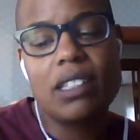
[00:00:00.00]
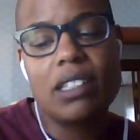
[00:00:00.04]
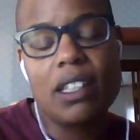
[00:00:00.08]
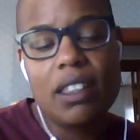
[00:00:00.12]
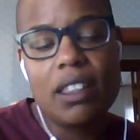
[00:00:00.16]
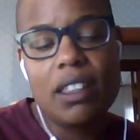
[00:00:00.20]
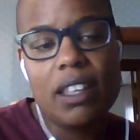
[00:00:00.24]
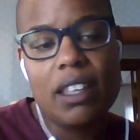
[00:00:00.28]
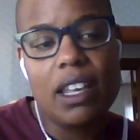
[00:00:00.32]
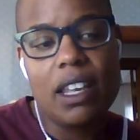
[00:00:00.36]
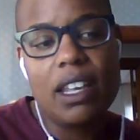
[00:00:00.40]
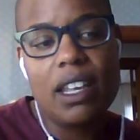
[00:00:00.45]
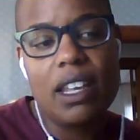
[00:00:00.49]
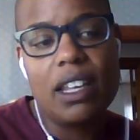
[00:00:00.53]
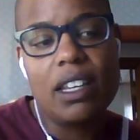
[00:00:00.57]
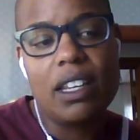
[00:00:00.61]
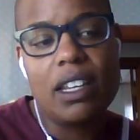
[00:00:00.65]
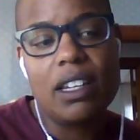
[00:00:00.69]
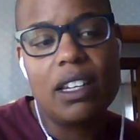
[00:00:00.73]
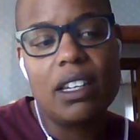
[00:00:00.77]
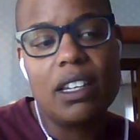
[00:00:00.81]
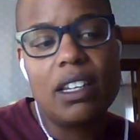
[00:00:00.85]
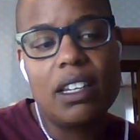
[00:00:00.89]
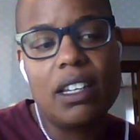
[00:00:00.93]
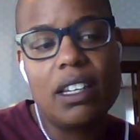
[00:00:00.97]
to
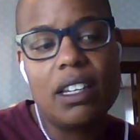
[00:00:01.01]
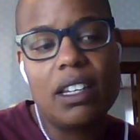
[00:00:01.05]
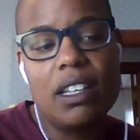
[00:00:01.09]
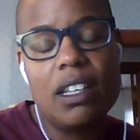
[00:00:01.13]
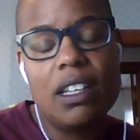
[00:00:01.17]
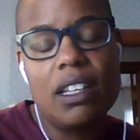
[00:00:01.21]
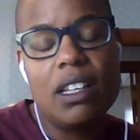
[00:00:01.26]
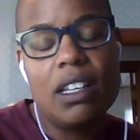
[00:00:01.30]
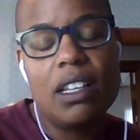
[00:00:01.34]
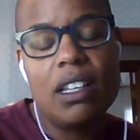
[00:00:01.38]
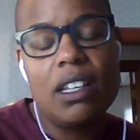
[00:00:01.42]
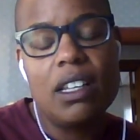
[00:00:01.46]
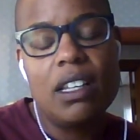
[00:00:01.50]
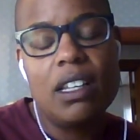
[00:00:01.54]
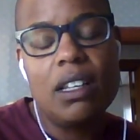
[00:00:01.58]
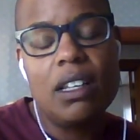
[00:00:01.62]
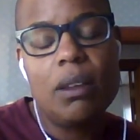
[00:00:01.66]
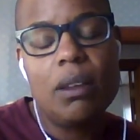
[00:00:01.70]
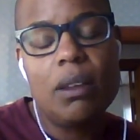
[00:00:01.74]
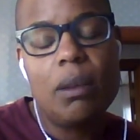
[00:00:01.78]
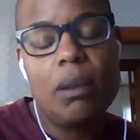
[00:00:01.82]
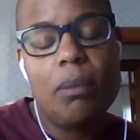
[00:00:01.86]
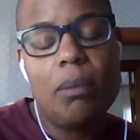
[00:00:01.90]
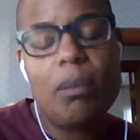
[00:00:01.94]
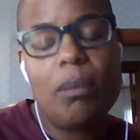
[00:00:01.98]
then
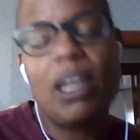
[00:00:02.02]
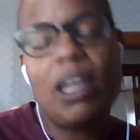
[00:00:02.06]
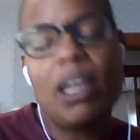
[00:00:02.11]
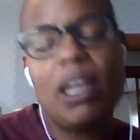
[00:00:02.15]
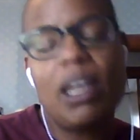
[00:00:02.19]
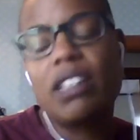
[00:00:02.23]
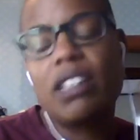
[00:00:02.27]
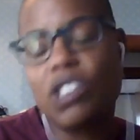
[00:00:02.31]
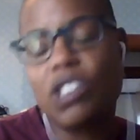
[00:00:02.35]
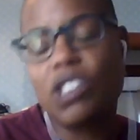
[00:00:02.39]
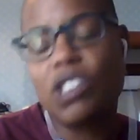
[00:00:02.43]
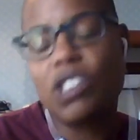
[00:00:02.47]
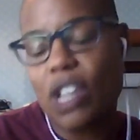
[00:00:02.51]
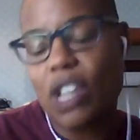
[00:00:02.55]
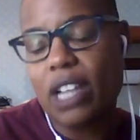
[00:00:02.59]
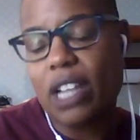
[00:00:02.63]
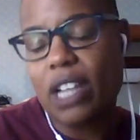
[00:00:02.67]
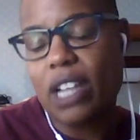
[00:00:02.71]
make the change?